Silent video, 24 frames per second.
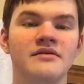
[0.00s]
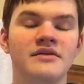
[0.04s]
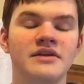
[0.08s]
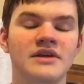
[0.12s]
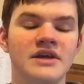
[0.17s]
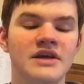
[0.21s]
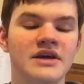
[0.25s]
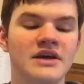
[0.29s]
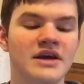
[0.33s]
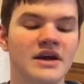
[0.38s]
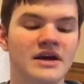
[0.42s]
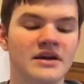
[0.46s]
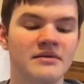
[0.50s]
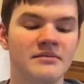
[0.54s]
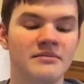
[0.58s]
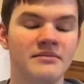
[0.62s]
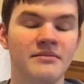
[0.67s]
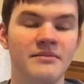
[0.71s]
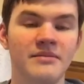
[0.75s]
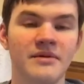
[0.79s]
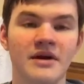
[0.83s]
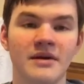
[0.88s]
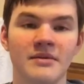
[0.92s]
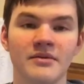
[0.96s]
he can
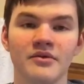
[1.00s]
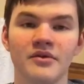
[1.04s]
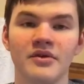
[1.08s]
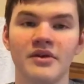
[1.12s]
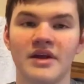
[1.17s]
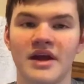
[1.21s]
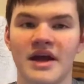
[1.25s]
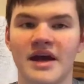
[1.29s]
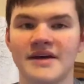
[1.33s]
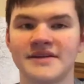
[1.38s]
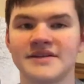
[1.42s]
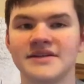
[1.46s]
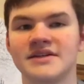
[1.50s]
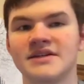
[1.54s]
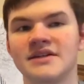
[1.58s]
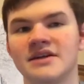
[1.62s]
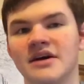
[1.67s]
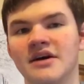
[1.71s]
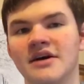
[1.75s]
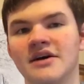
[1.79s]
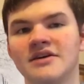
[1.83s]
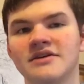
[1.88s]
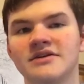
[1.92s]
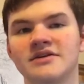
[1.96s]
become a real asset to
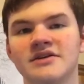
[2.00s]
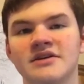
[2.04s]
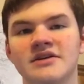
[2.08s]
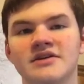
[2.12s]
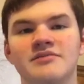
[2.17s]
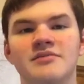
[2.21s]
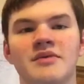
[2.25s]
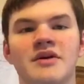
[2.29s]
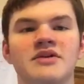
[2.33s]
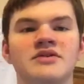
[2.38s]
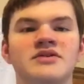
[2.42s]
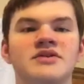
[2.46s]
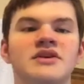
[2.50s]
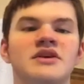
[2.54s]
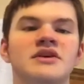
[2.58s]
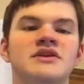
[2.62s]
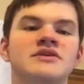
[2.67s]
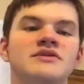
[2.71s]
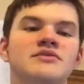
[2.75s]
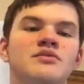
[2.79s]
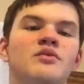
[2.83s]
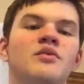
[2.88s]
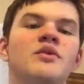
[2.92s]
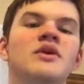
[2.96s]
us, especially
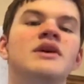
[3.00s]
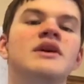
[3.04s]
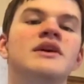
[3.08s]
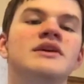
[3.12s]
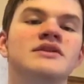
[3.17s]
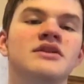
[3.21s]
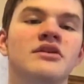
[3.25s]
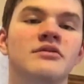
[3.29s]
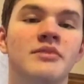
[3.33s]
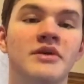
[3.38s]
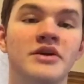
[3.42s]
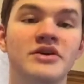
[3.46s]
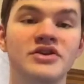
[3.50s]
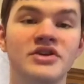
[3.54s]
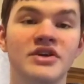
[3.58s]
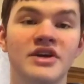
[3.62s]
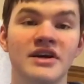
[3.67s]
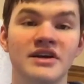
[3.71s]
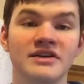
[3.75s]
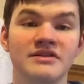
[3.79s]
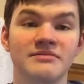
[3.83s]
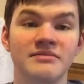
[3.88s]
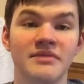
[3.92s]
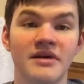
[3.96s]
as weak as our pitching
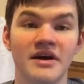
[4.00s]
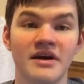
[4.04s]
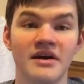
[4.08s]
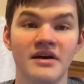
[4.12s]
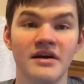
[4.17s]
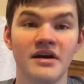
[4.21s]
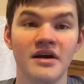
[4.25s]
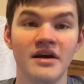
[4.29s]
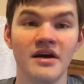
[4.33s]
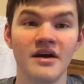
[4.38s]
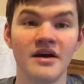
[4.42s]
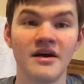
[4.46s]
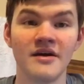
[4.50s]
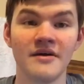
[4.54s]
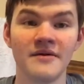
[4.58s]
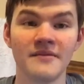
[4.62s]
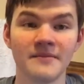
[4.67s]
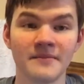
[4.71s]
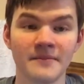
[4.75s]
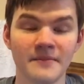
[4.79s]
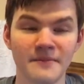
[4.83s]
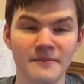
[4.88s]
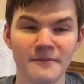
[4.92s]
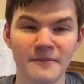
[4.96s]
has been.
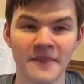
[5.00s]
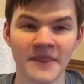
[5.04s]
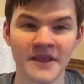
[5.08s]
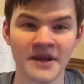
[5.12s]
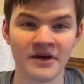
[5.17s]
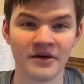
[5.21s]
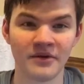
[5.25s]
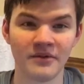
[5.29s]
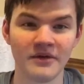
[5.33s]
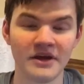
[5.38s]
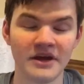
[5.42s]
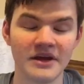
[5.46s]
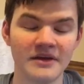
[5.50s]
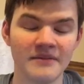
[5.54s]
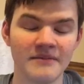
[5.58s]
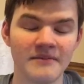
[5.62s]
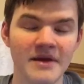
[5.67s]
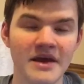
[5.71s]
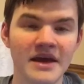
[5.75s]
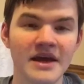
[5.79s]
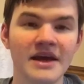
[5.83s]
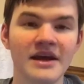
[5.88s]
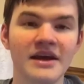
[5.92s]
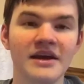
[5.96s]
You know,
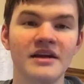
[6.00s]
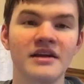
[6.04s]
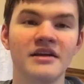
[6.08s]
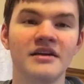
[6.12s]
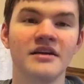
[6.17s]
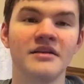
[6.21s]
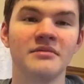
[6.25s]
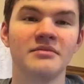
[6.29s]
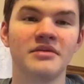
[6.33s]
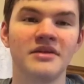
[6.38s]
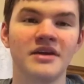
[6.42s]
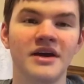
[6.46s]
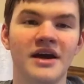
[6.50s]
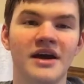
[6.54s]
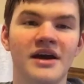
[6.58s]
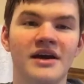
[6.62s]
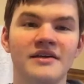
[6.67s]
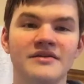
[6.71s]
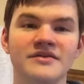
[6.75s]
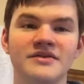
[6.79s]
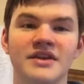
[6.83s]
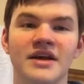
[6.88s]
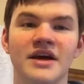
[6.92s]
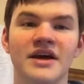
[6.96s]
making it into the
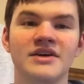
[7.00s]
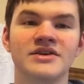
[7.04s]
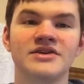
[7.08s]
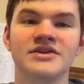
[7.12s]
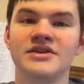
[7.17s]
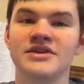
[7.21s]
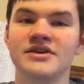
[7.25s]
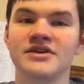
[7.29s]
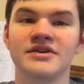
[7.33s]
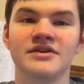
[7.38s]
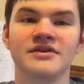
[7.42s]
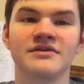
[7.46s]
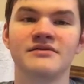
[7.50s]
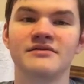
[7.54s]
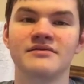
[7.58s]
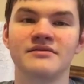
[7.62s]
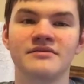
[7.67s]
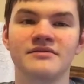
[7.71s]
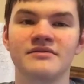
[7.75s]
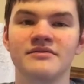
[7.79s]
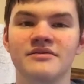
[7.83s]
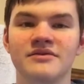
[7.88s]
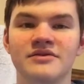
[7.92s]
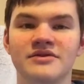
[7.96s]
playoffs last year
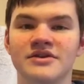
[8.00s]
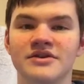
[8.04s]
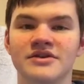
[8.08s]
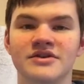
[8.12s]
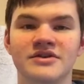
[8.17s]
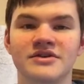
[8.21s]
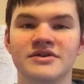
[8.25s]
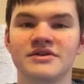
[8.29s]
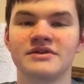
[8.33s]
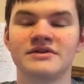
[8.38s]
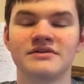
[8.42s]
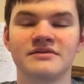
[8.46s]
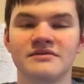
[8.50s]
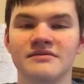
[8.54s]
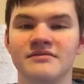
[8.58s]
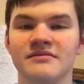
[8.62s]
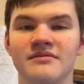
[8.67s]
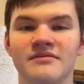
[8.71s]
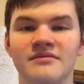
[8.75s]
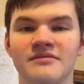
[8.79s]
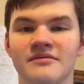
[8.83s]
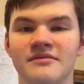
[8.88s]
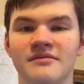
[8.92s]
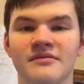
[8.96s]
was just
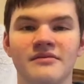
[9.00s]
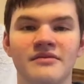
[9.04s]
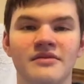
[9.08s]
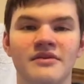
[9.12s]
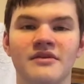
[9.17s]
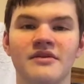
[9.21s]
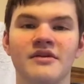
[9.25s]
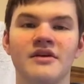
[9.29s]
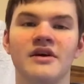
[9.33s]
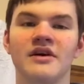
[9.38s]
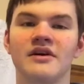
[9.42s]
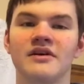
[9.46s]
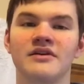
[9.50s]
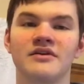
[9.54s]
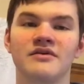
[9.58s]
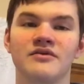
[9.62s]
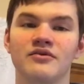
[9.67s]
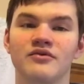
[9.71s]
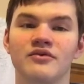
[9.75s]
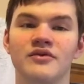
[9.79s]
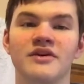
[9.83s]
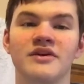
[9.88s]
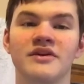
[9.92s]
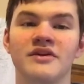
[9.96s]

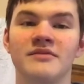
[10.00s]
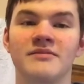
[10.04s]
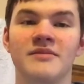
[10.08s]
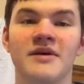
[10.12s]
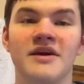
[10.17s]
really